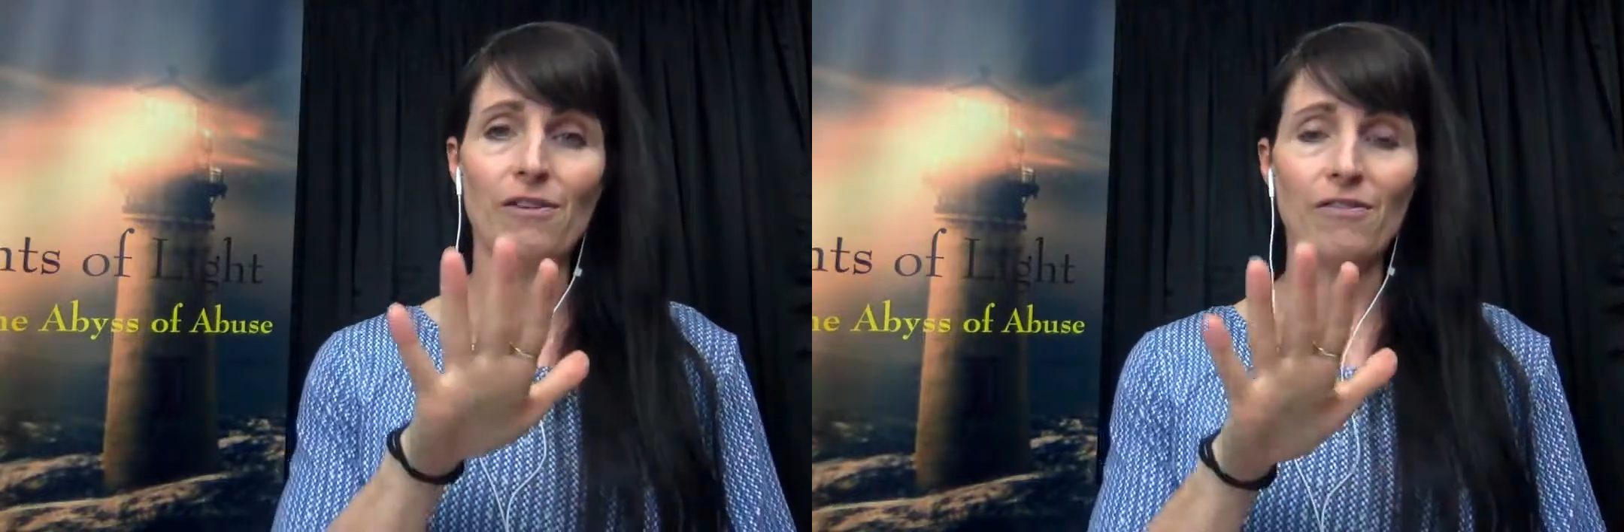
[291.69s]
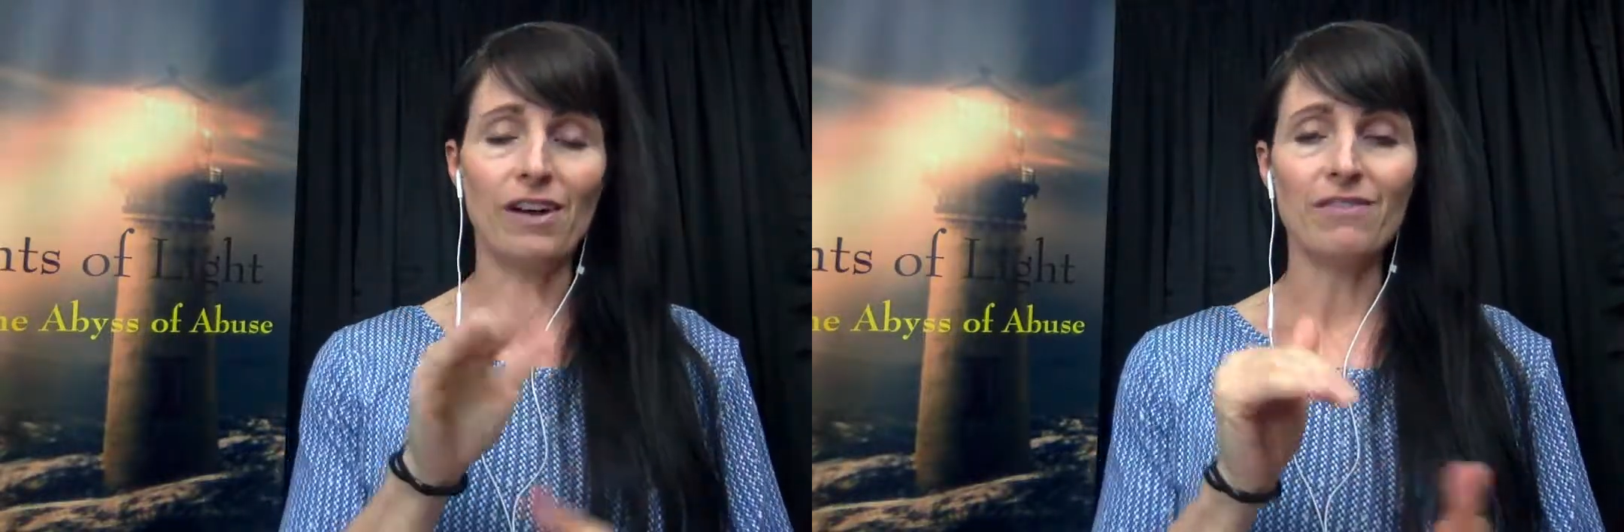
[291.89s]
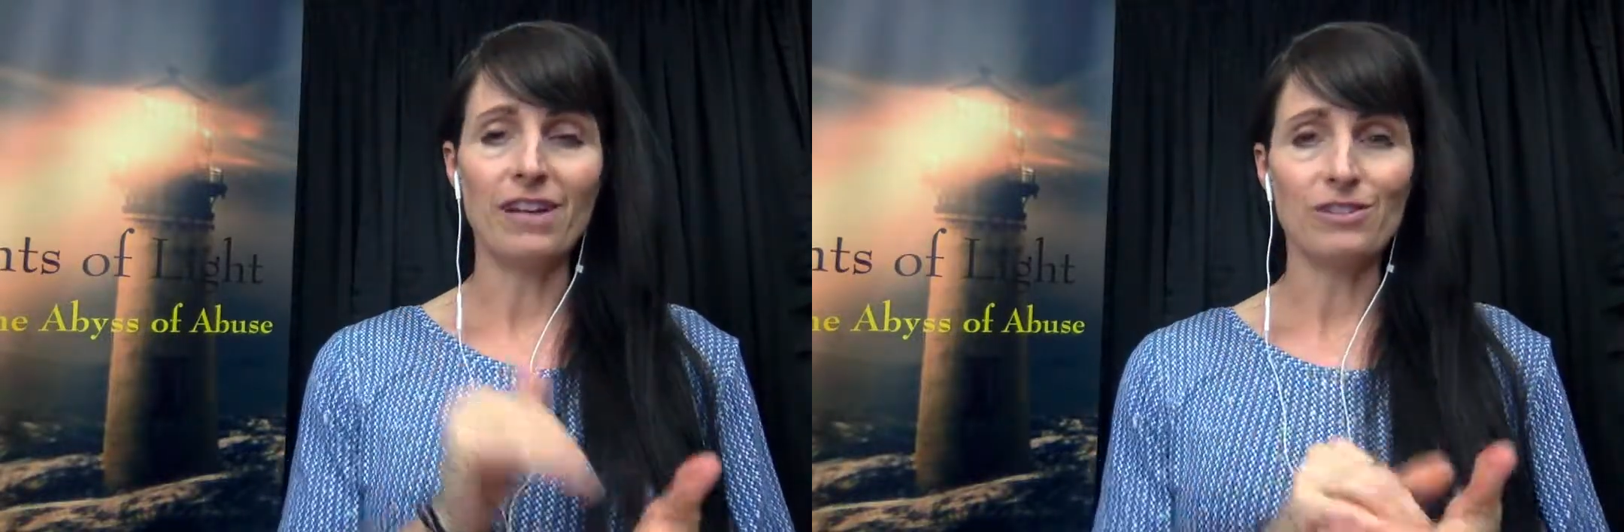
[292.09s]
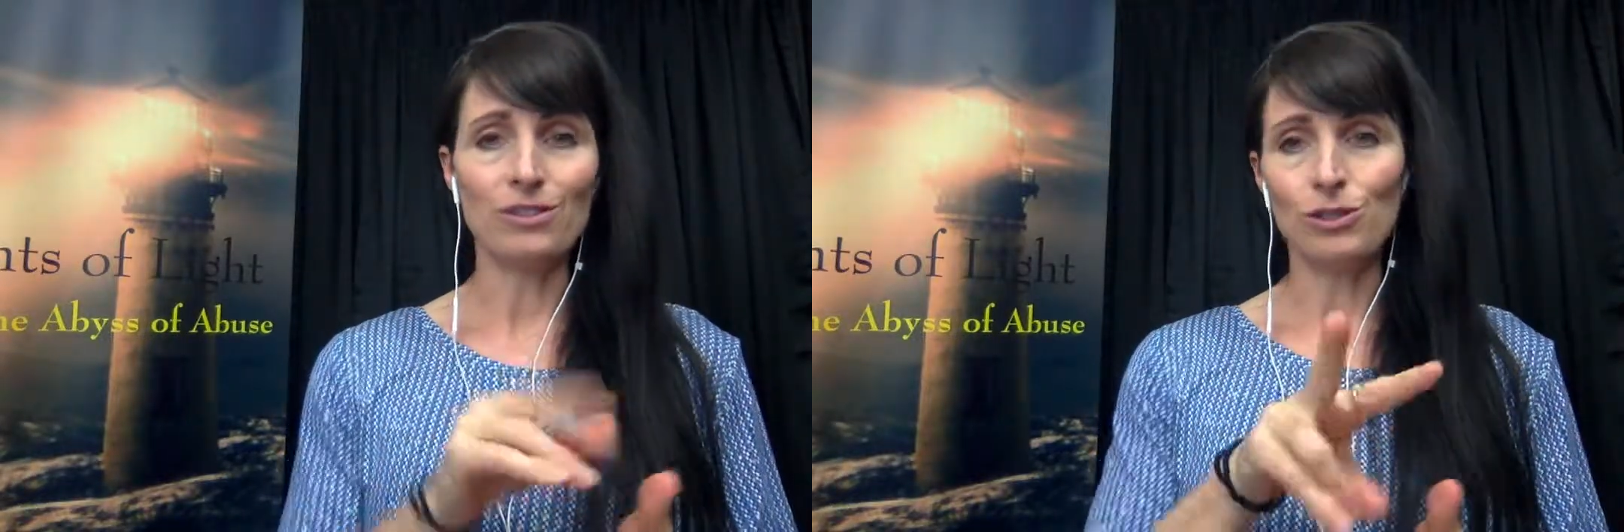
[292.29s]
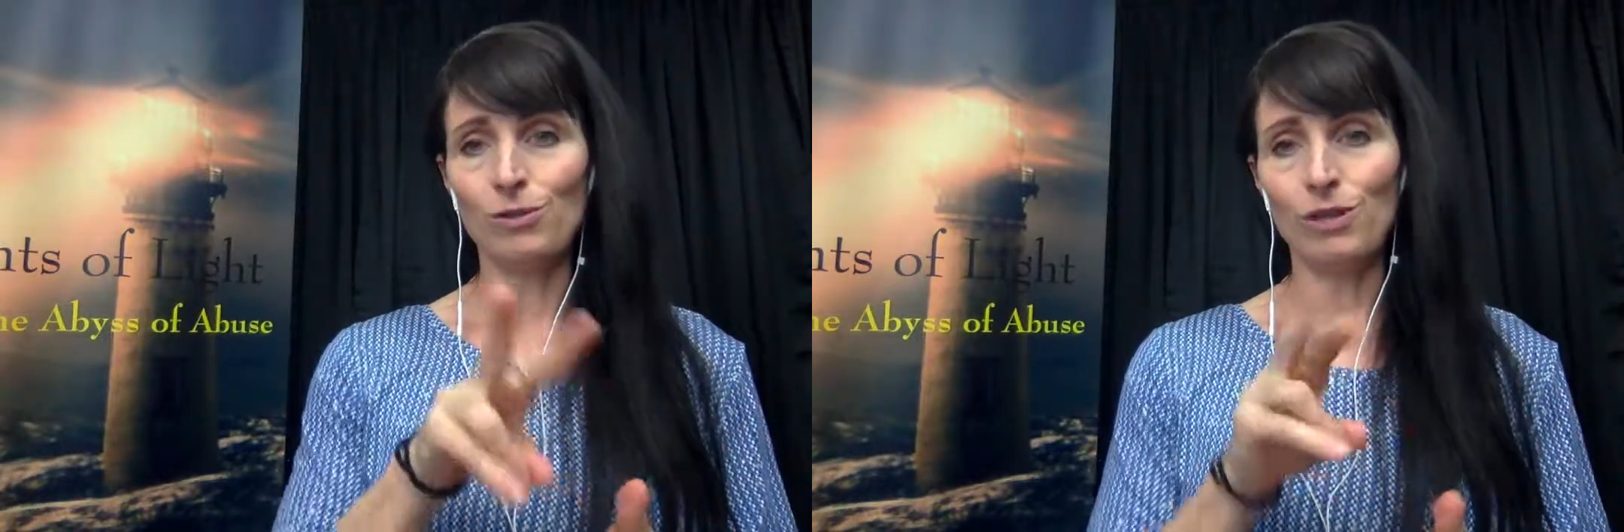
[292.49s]

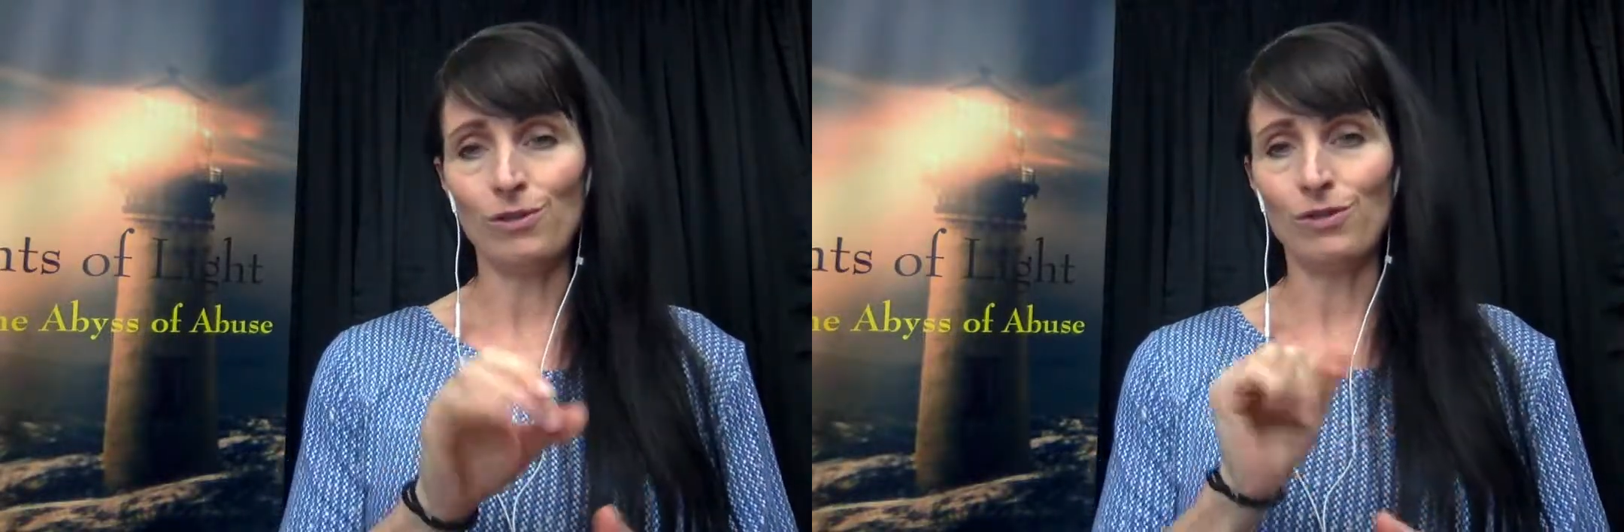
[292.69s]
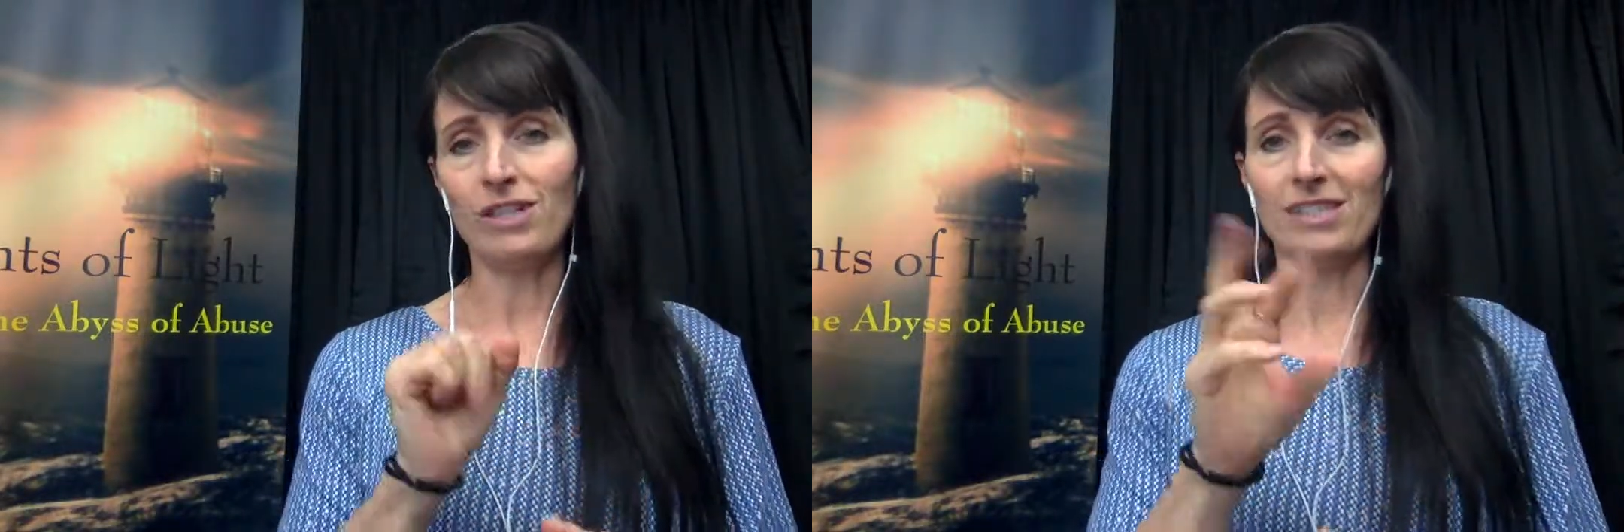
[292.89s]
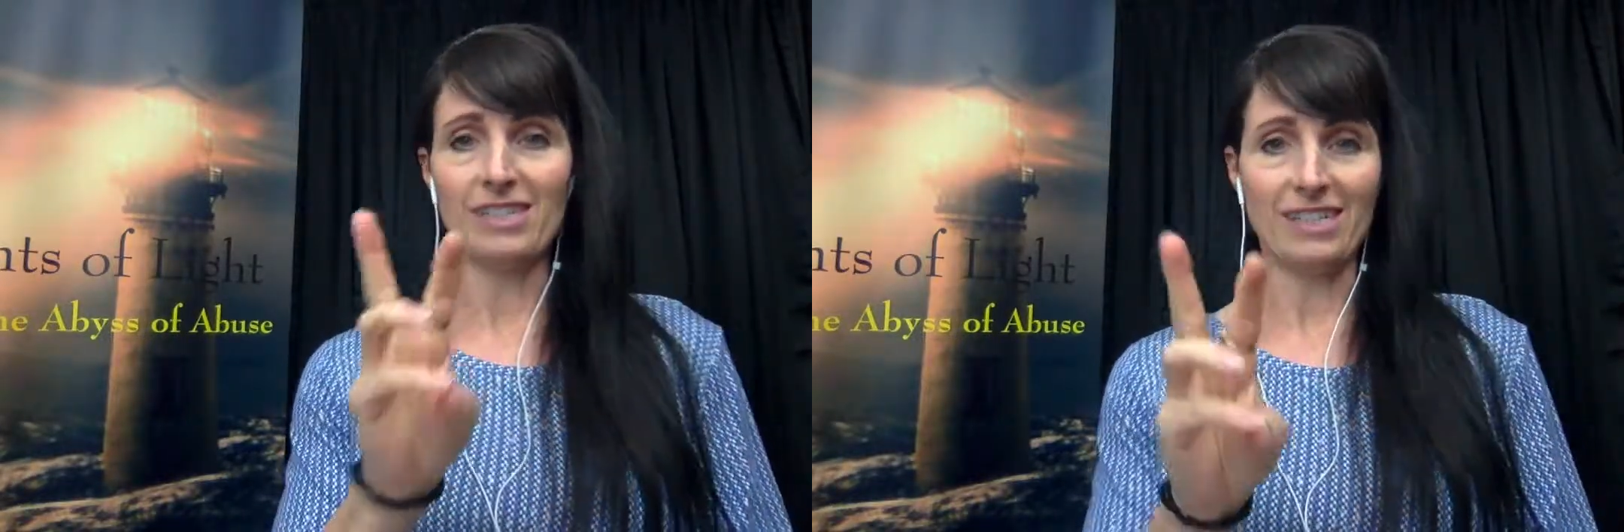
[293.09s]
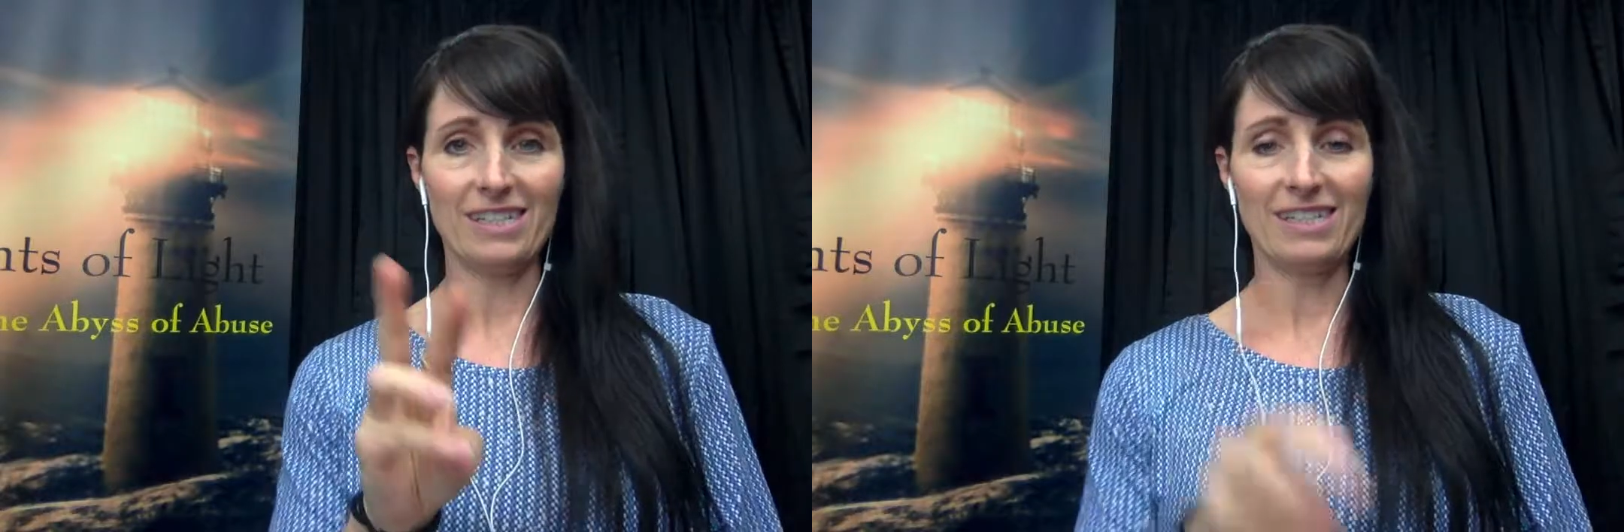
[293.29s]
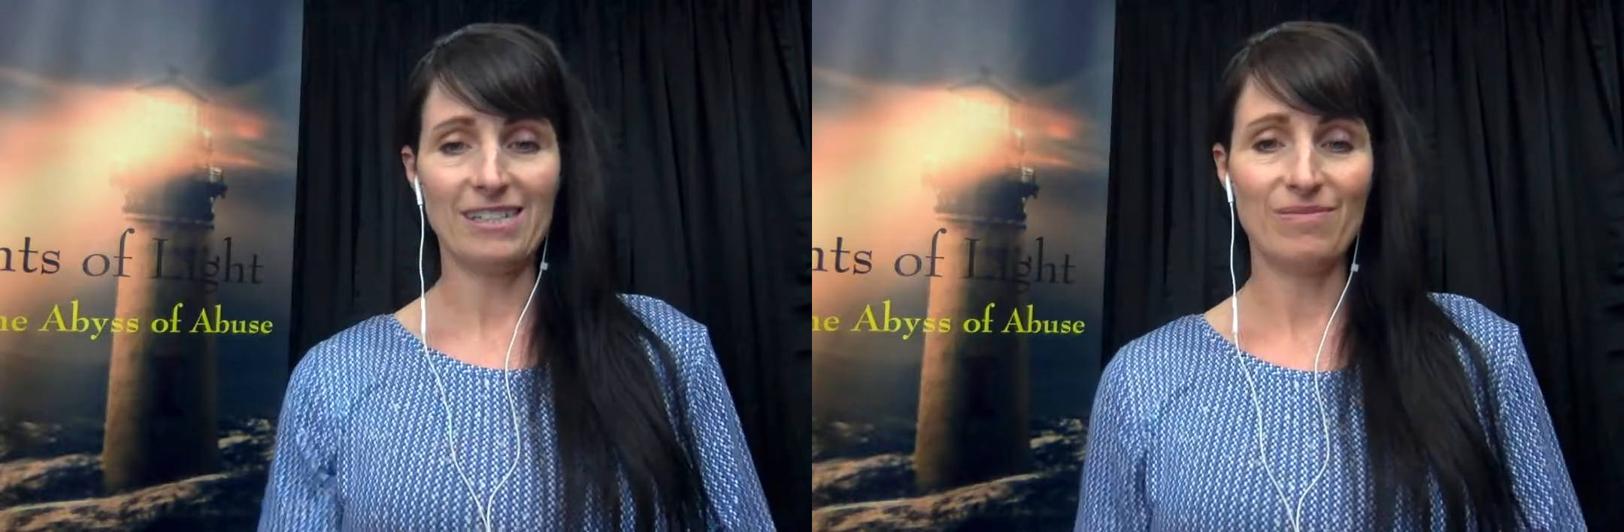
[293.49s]
5206.